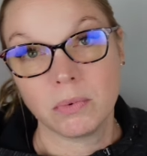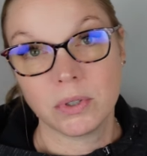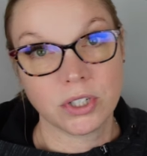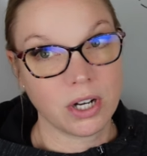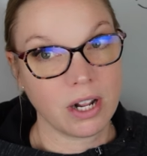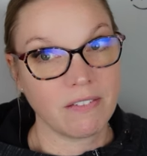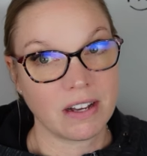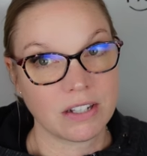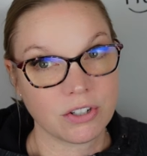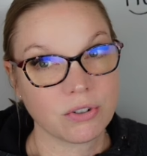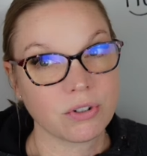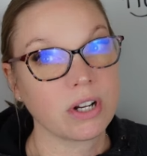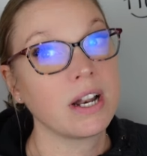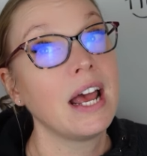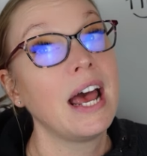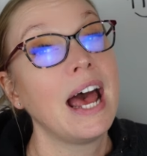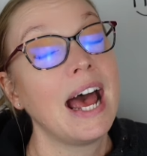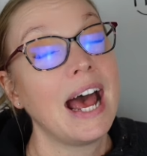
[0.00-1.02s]
we should have
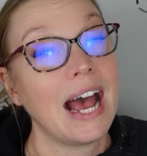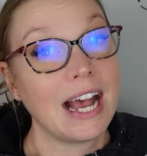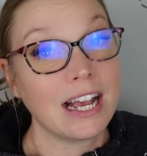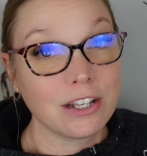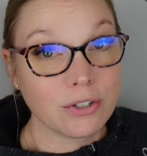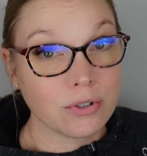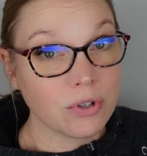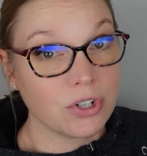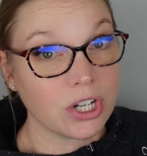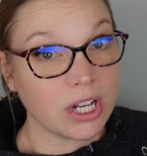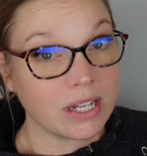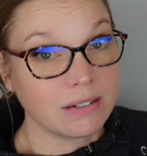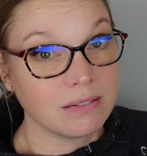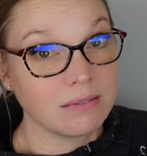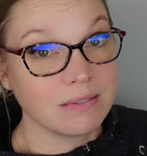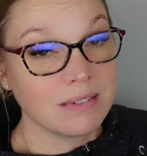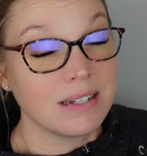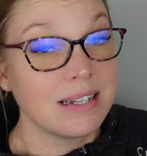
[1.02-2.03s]
estrogen.
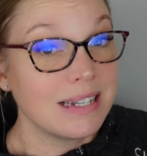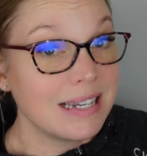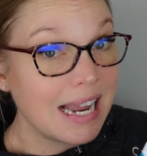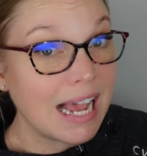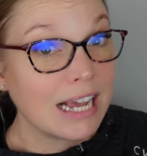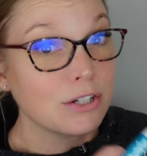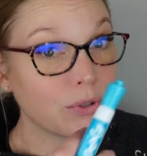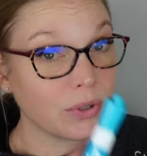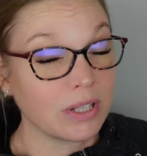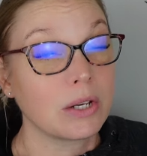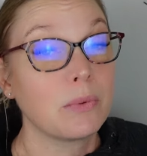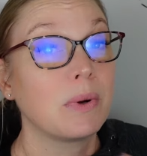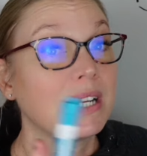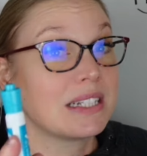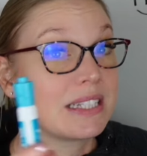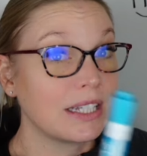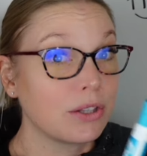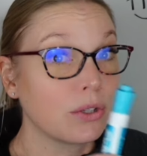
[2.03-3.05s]
Estrogen, naturally, when
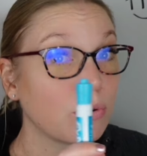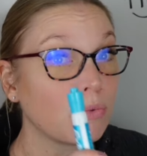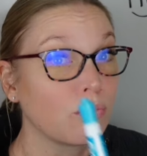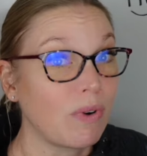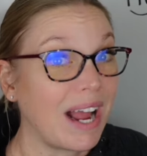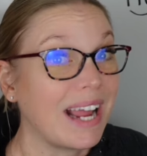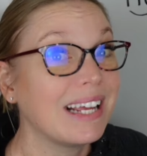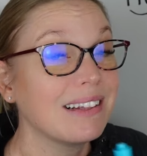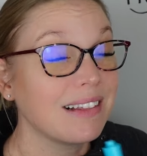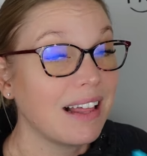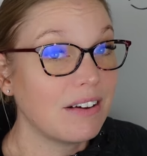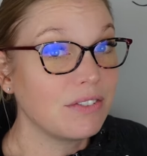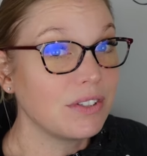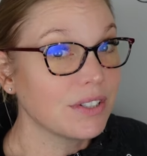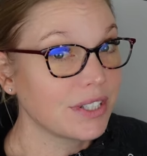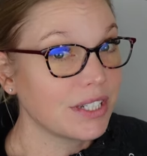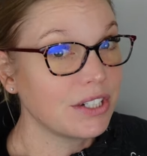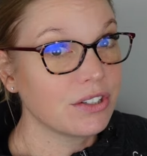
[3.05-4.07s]
it's in the right
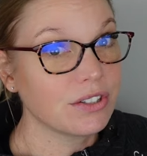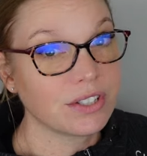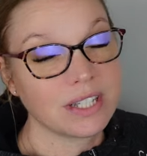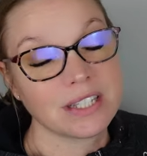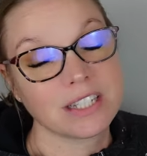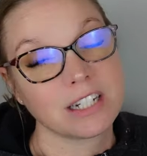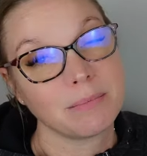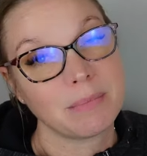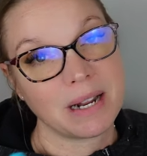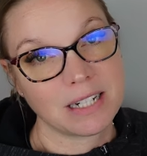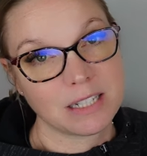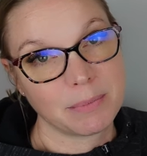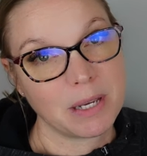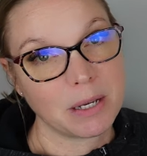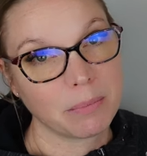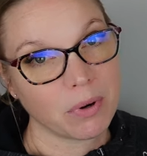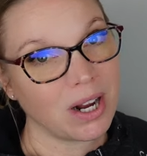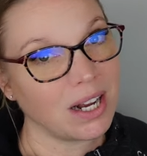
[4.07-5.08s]
levels in your system and it's
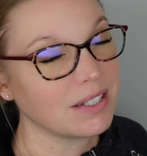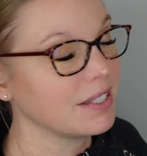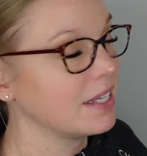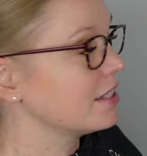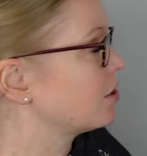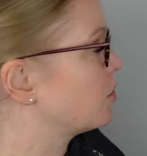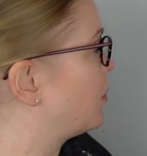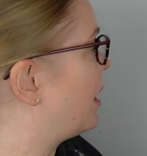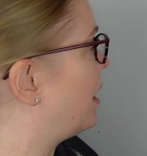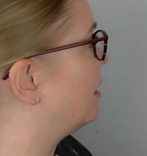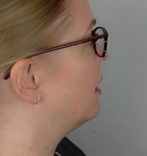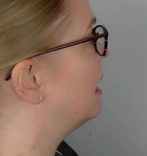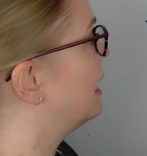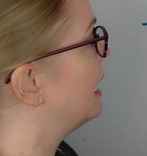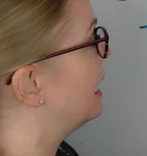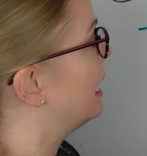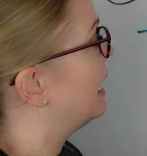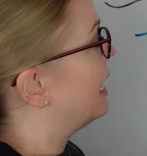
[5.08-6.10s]
being processed well,
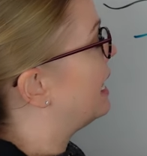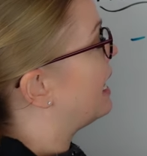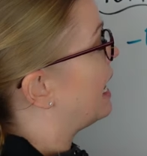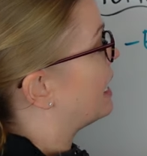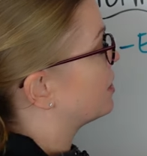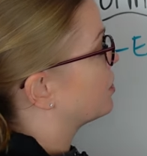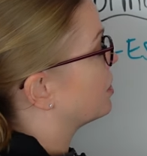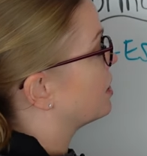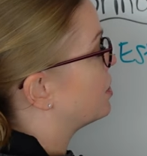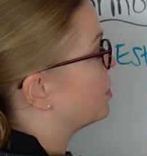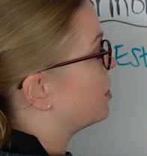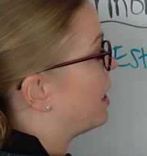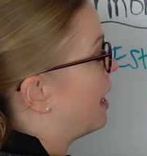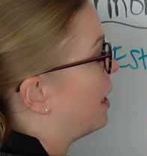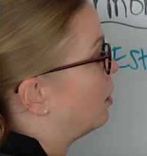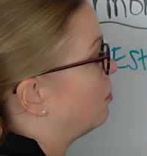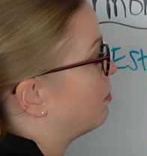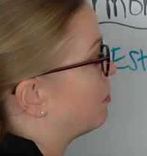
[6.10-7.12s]
it actually should
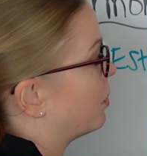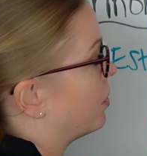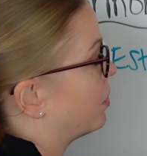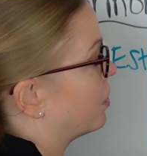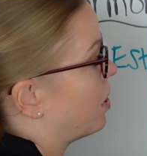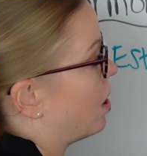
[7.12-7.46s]
help burn